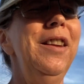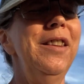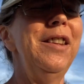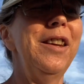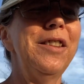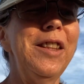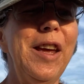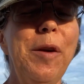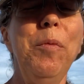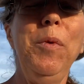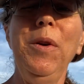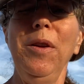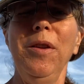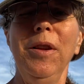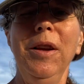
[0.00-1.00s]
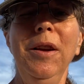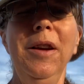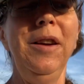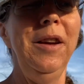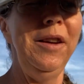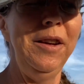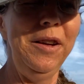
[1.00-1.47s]
that they will
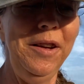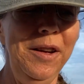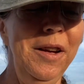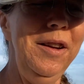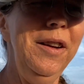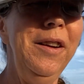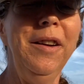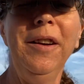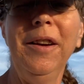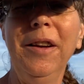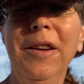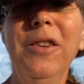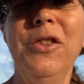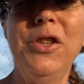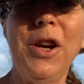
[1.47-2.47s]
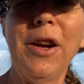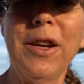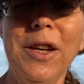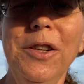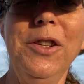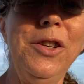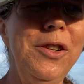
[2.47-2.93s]
check
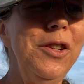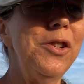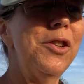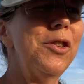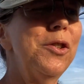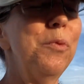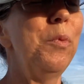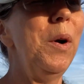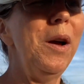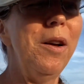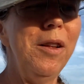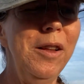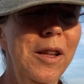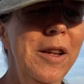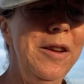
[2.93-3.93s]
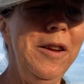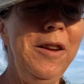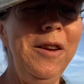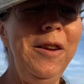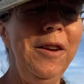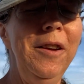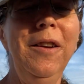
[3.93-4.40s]
into this as well.
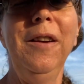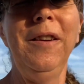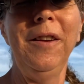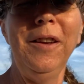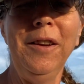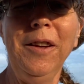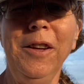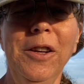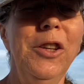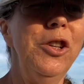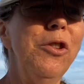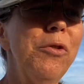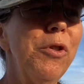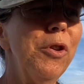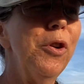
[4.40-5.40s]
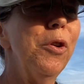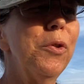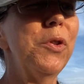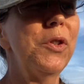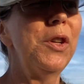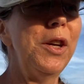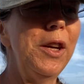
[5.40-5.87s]
You can go
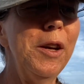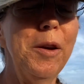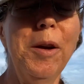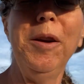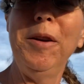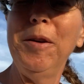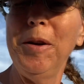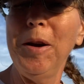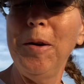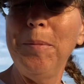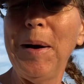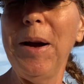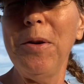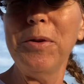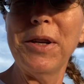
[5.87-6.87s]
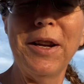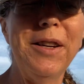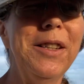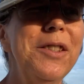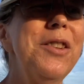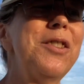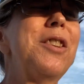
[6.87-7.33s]
see a
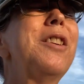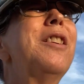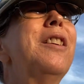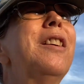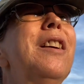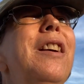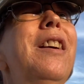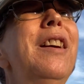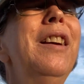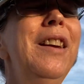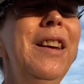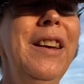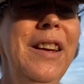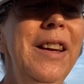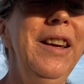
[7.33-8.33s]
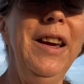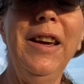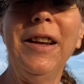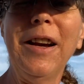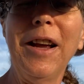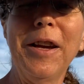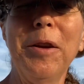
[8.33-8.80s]
biodentist,
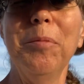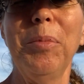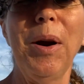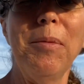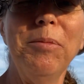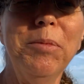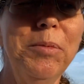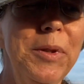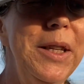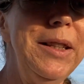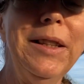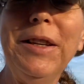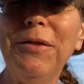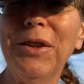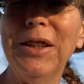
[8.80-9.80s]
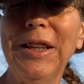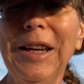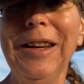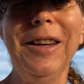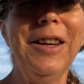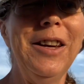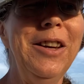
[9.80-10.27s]
and I can probably leave a
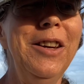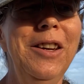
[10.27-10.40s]
link.